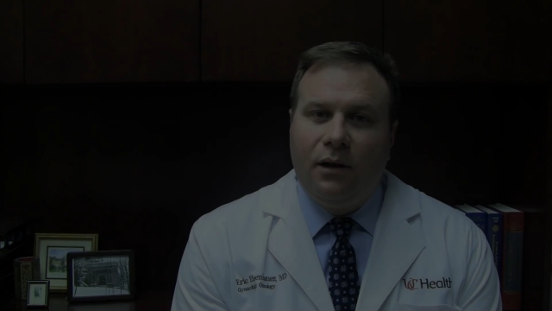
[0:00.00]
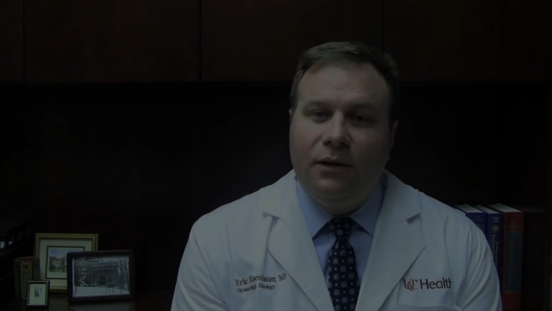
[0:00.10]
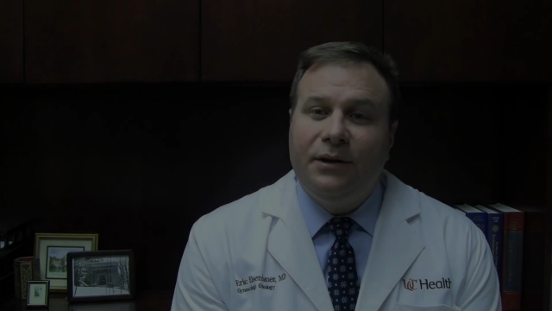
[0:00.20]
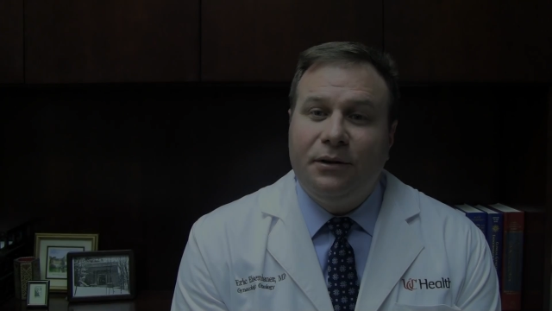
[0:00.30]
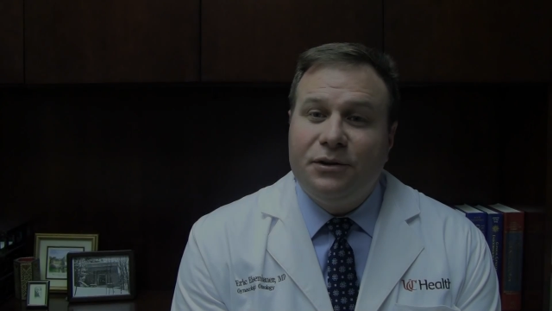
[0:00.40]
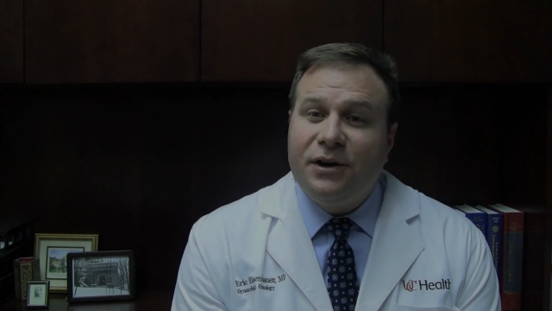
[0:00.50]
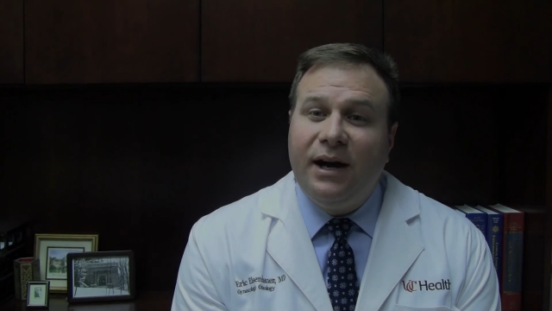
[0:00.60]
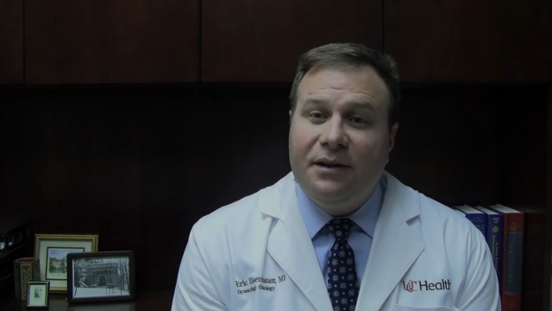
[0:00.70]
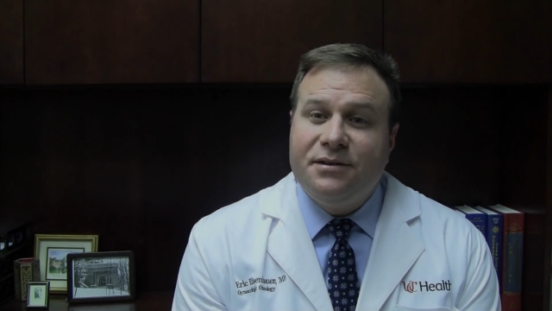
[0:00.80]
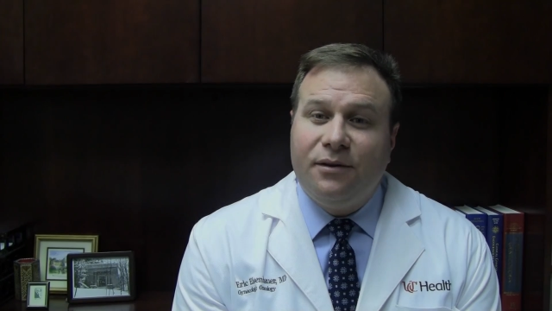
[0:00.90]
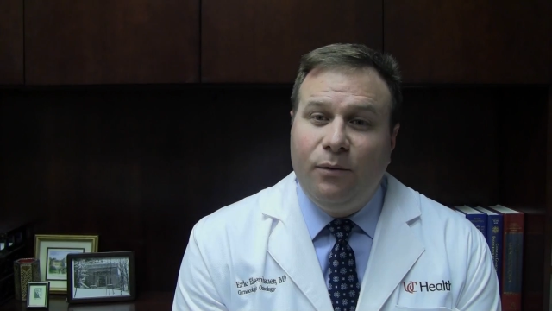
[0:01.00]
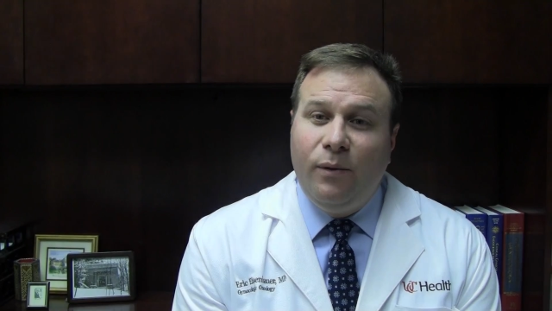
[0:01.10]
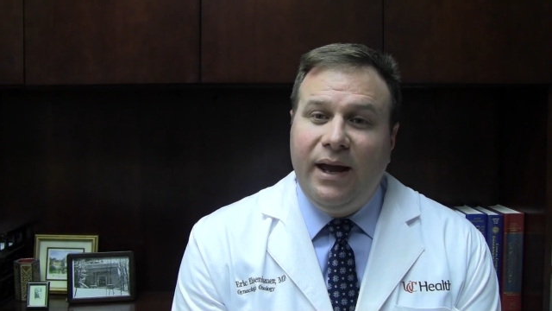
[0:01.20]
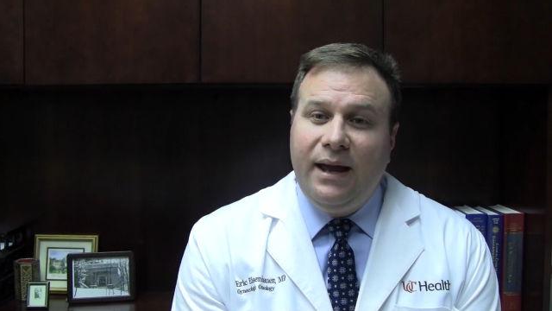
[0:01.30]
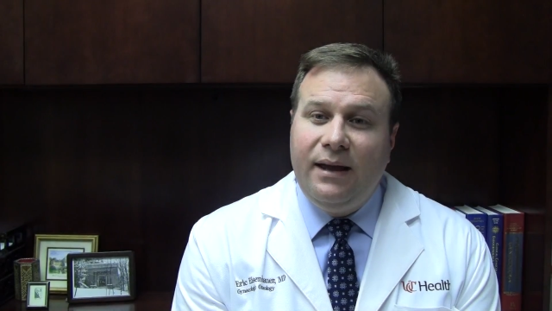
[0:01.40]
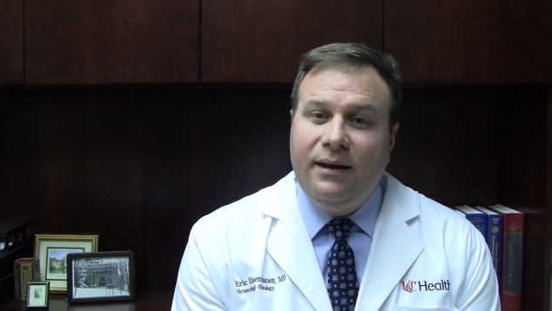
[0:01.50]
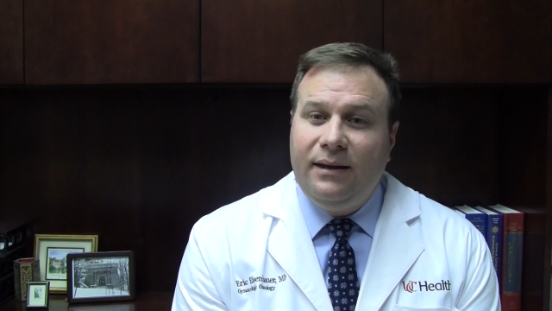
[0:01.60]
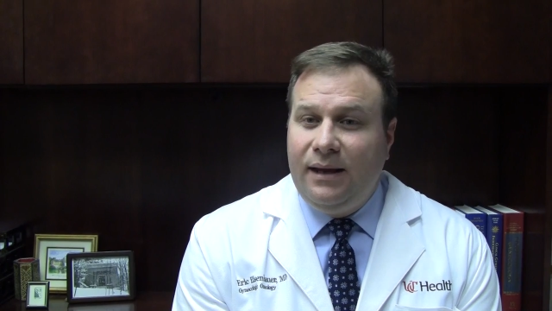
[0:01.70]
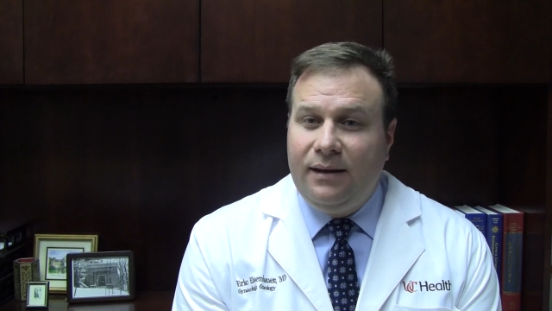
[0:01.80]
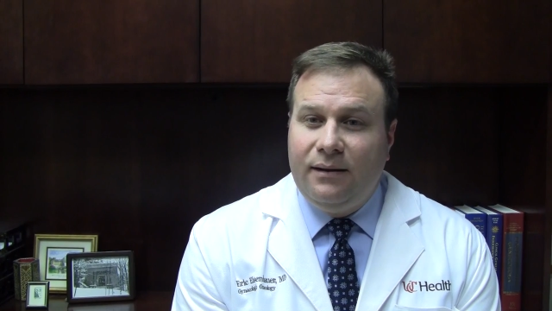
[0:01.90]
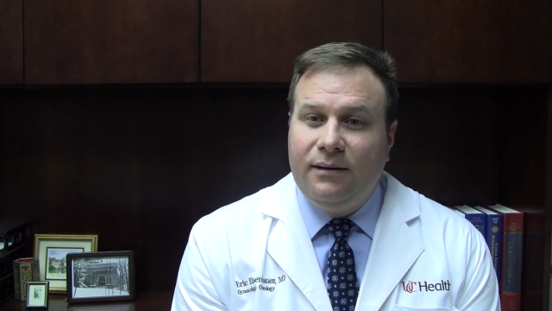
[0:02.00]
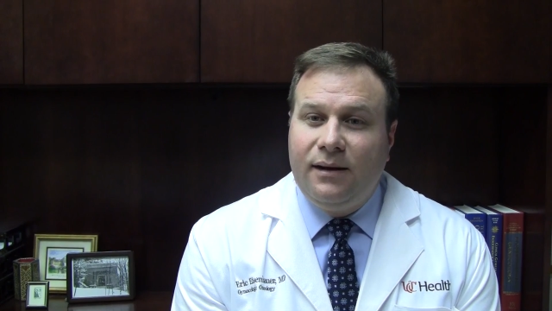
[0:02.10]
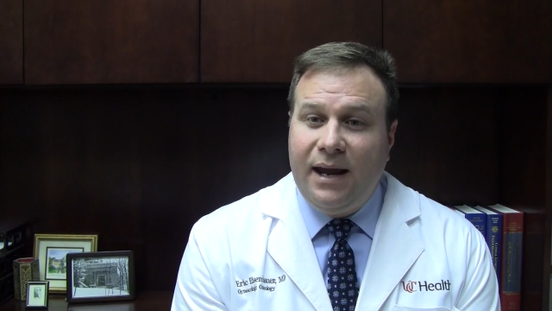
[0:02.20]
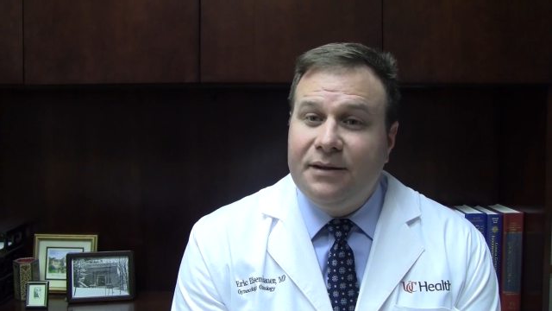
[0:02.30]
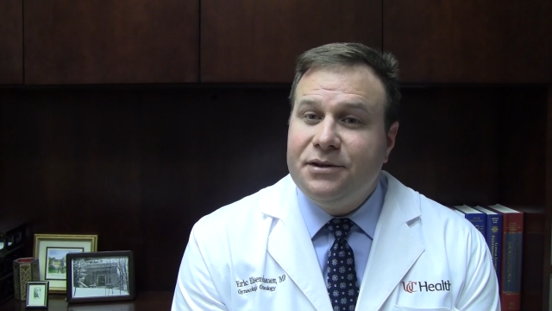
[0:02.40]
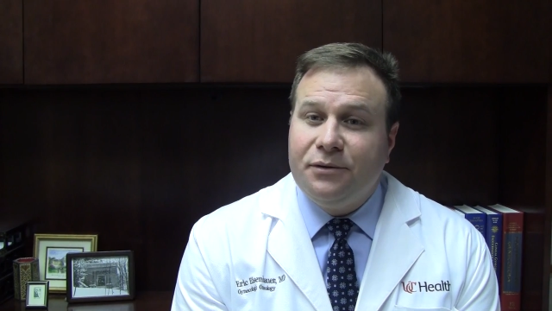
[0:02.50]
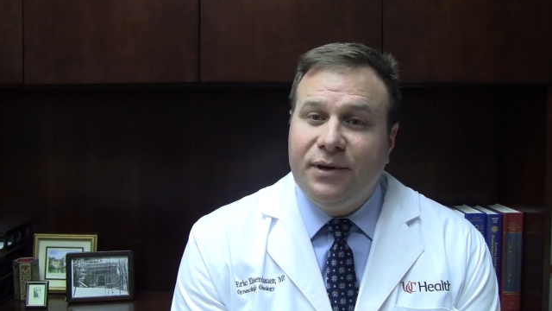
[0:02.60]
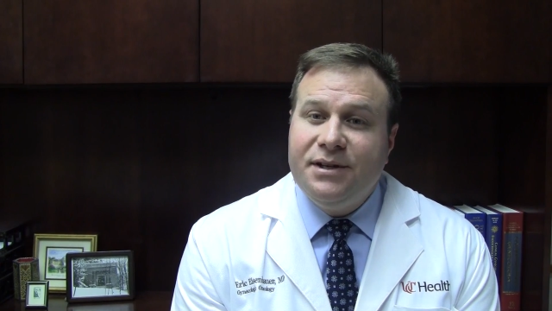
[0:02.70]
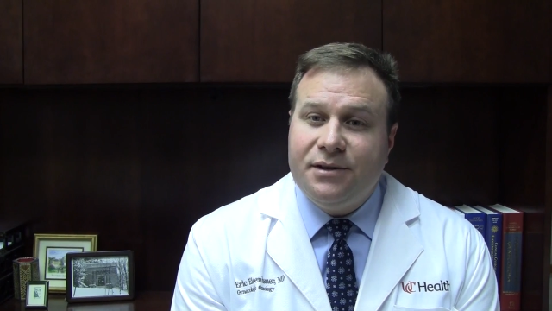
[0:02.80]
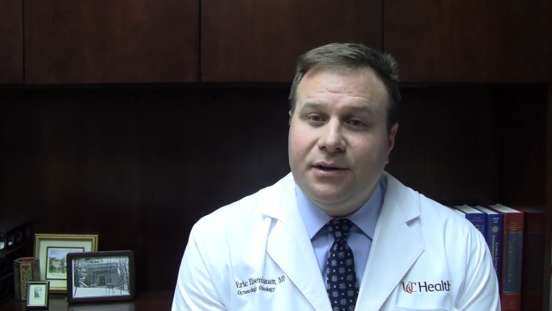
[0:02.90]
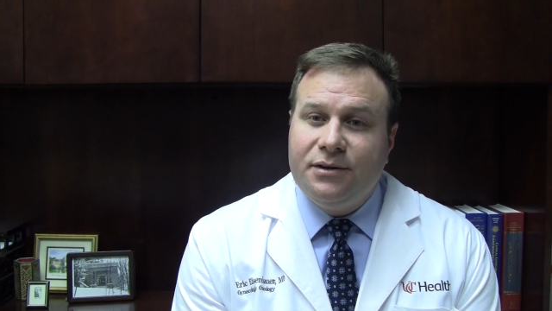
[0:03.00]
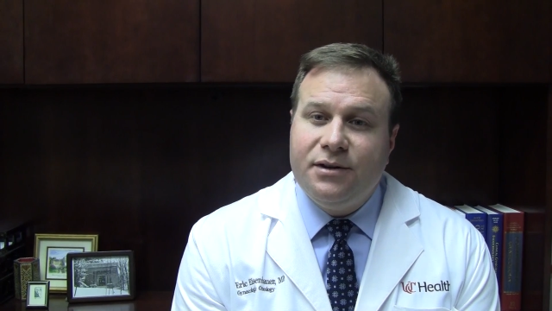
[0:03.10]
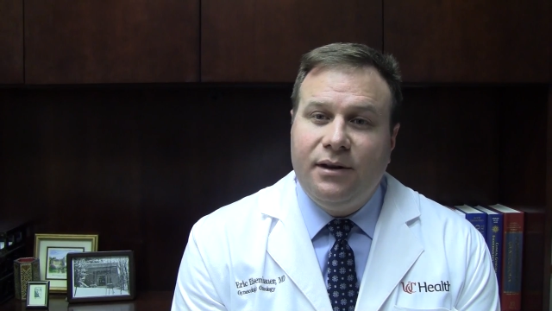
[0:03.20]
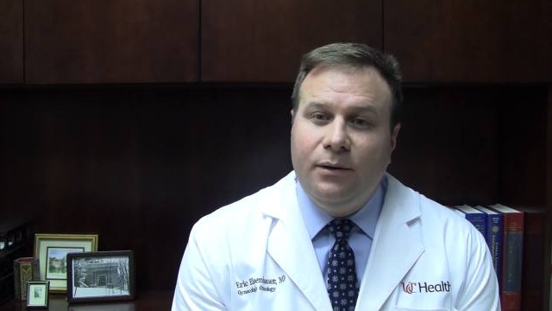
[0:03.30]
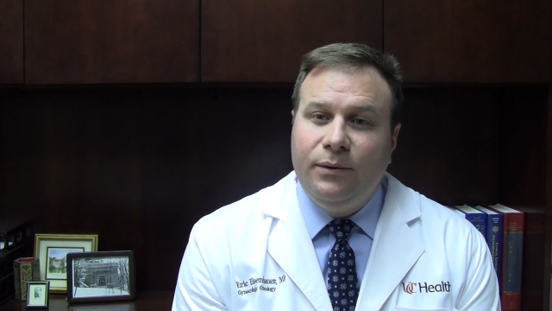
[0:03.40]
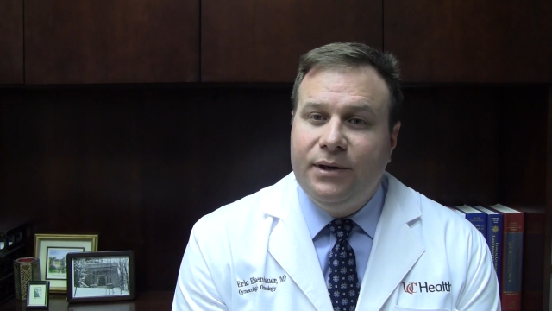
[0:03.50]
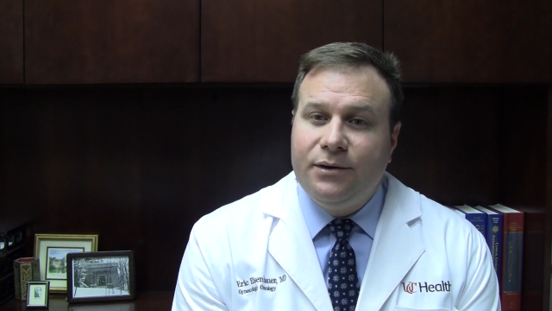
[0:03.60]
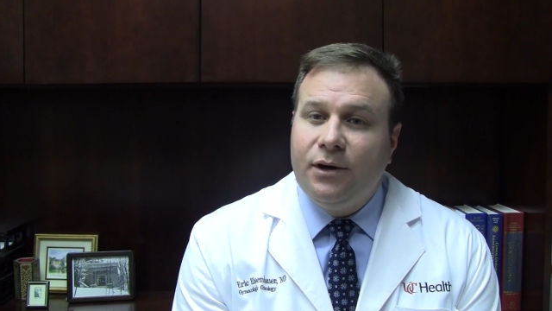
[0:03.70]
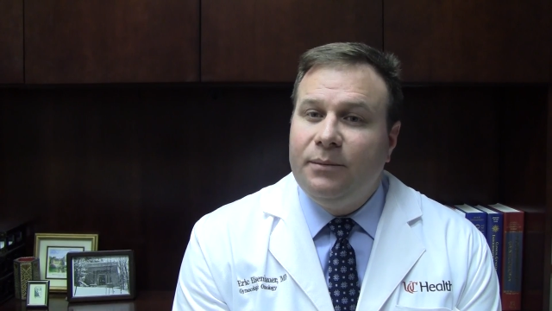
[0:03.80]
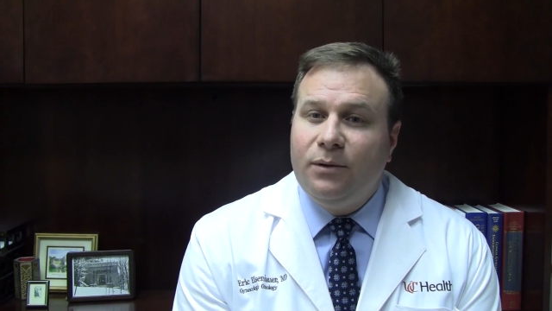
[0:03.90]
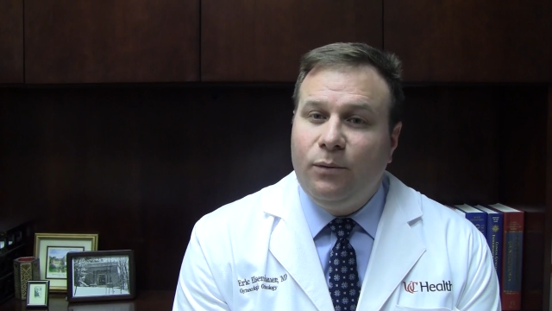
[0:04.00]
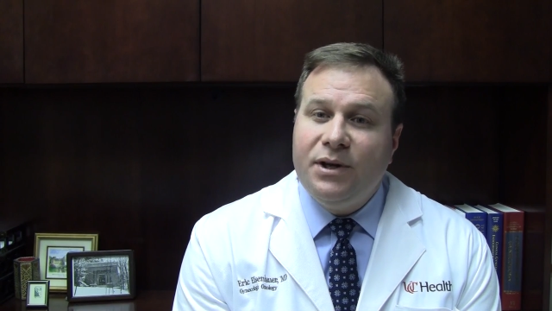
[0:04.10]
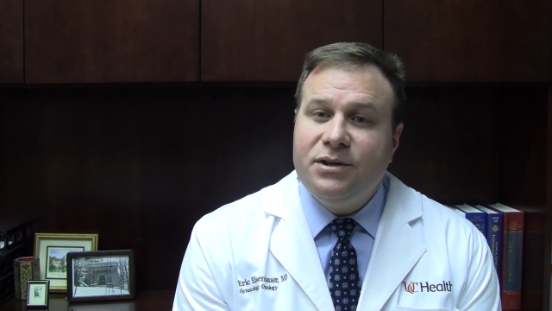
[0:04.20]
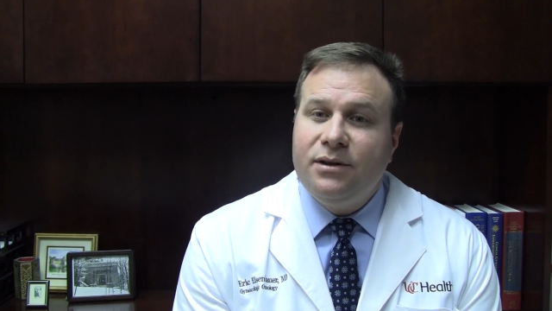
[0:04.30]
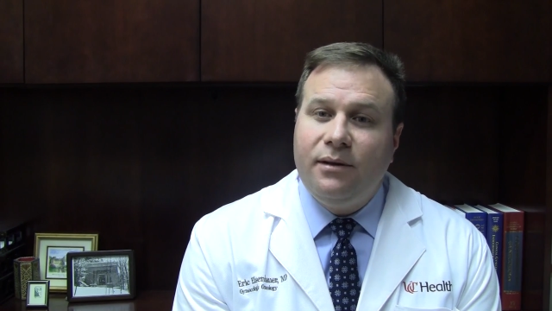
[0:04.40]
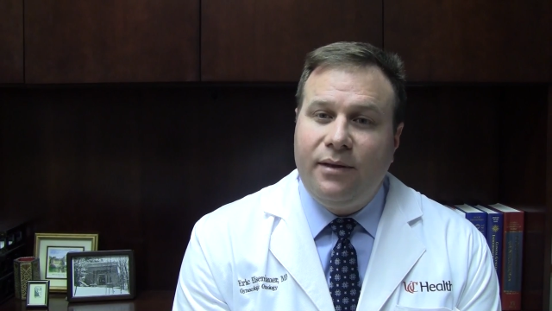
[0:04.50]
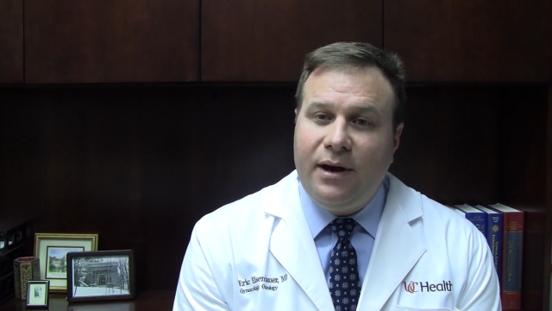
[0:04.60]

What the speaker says: Clinical trials are the way in cancer research that we determine which